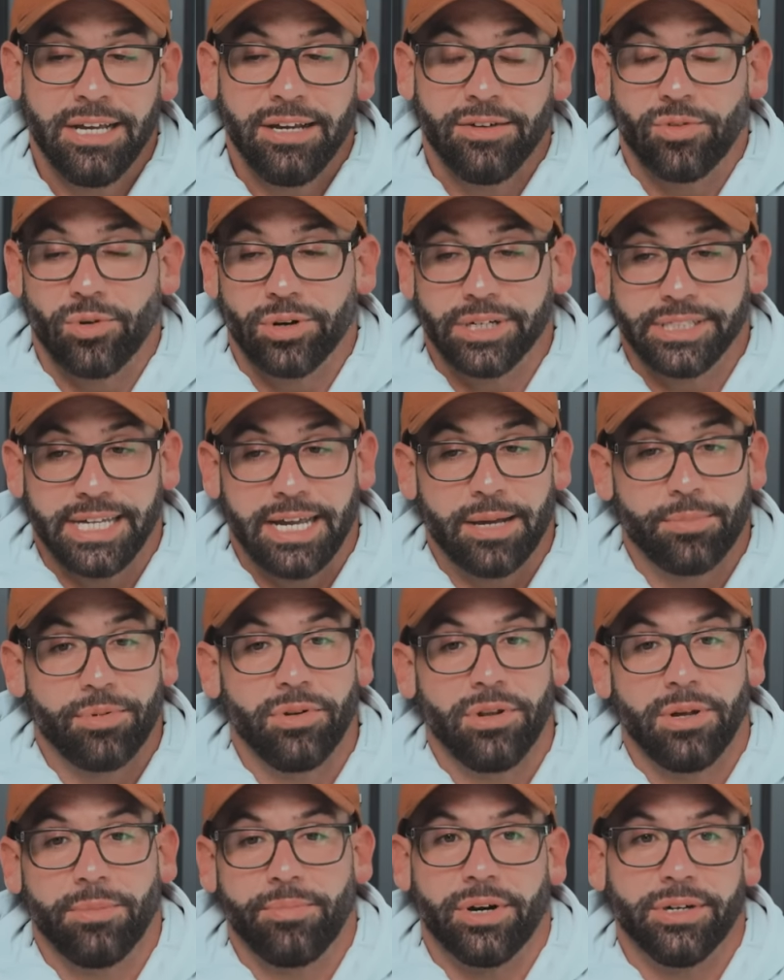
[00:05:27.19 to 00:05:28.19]
For
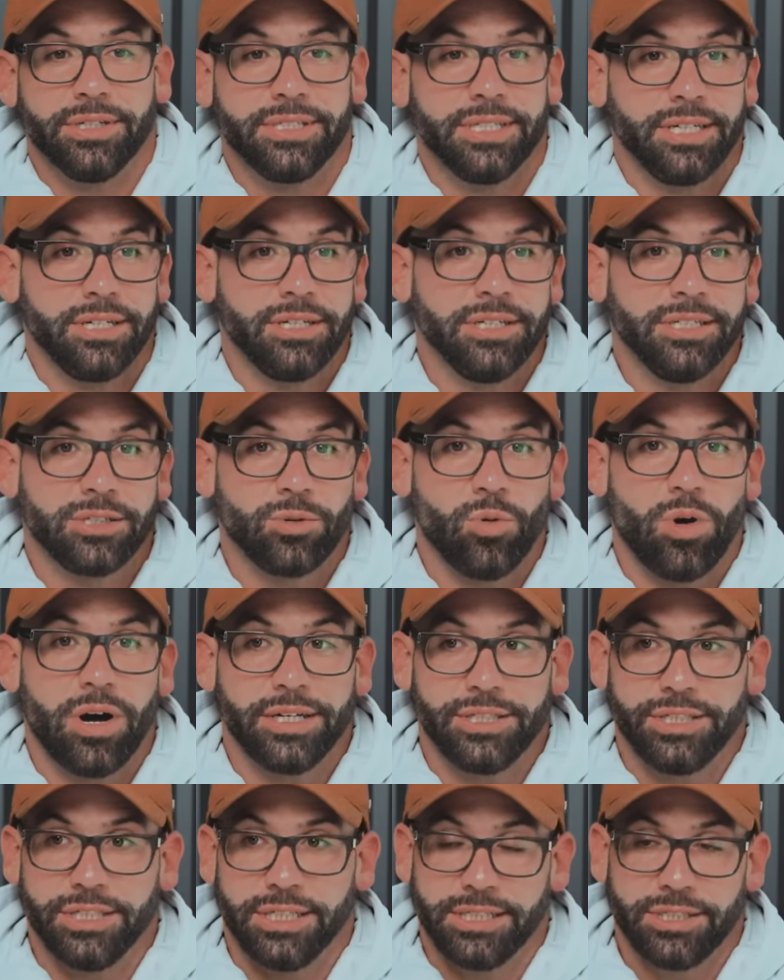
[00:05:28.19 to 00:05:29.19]
example, a person could
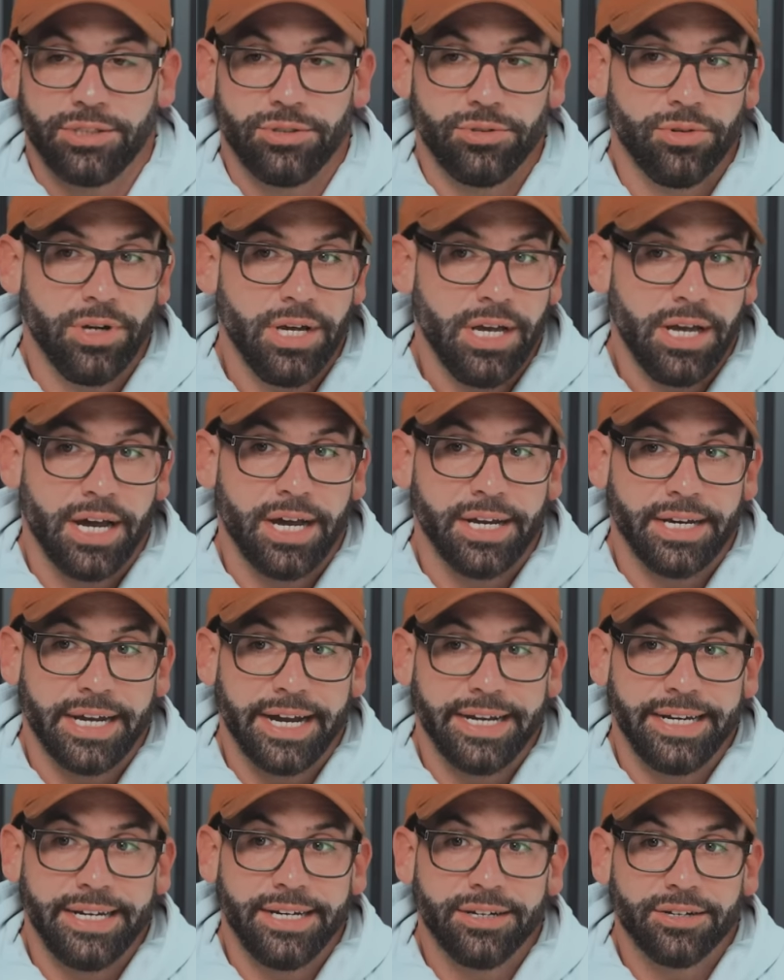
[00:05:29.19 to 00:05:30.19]
squat just to a
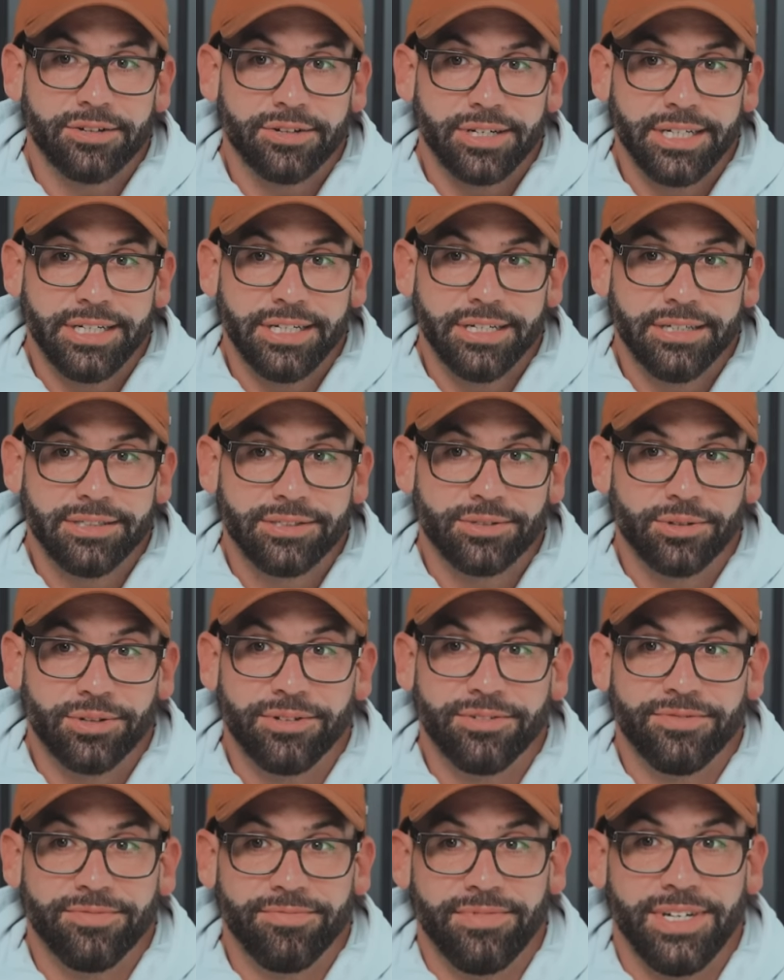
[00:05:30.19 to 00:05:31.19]
90-degree sort
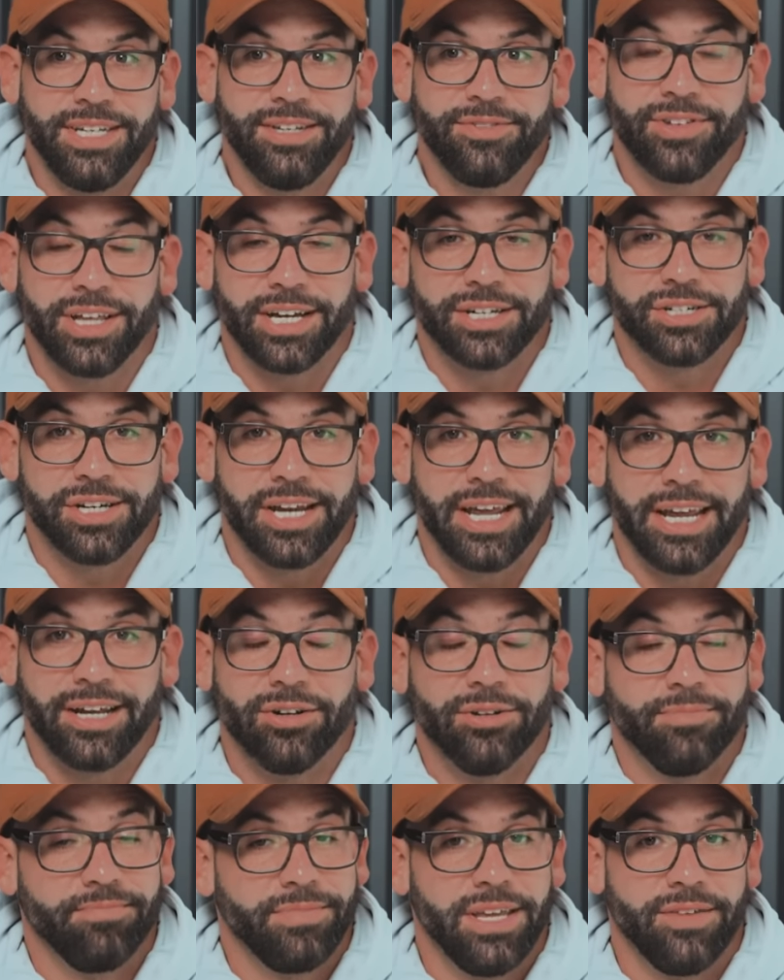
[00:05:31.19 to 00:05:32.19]
of knee flexion
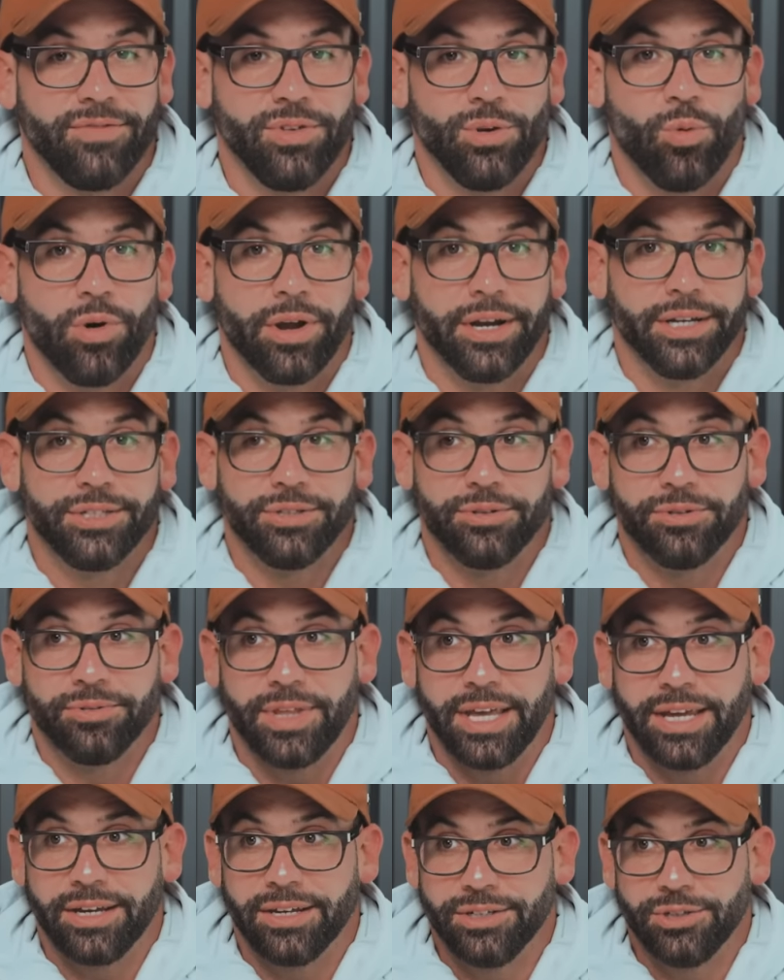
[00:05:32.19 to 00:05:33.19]
angle if you wanted to.
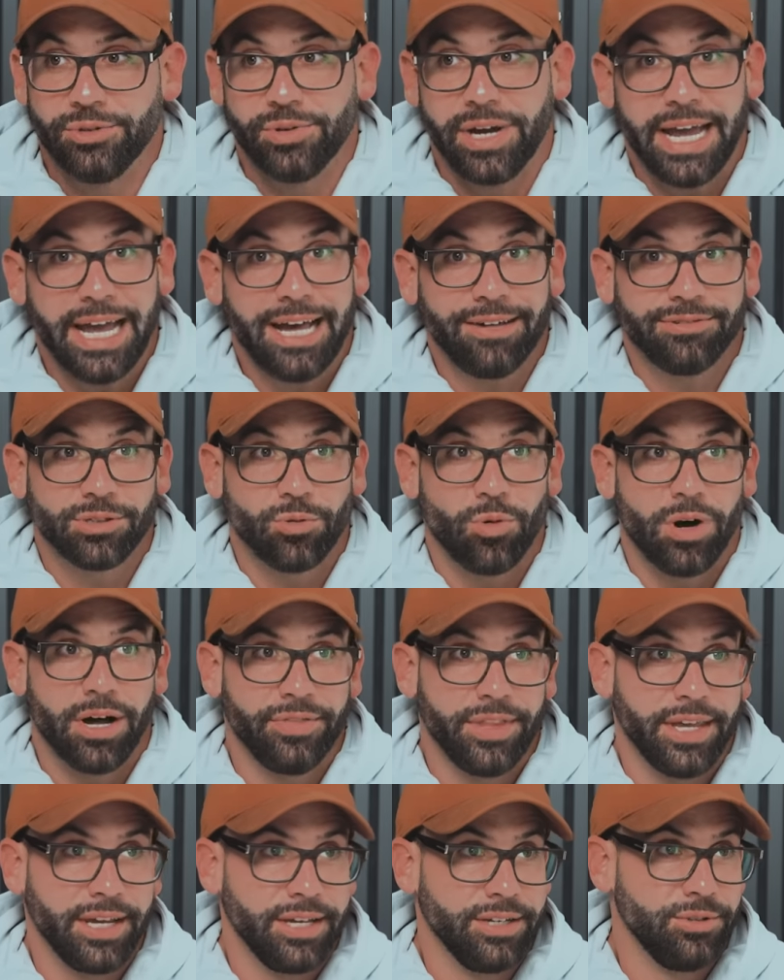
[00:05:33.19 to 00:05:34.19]
They could do a half
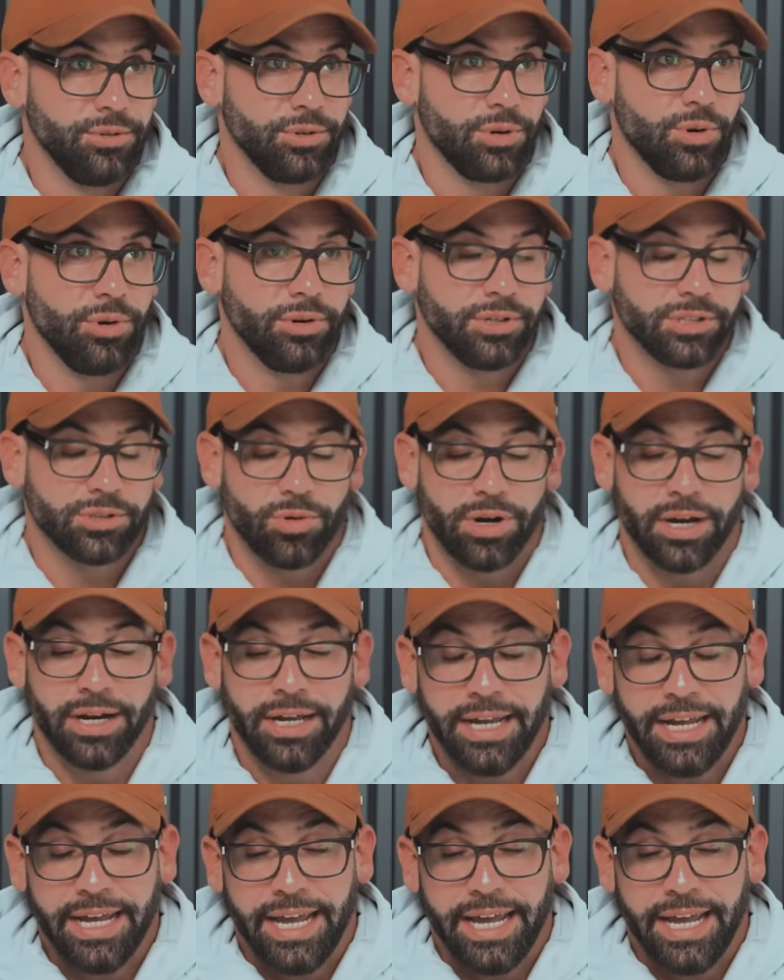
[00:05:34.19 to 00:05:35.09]
squat. They could do a quarter squat.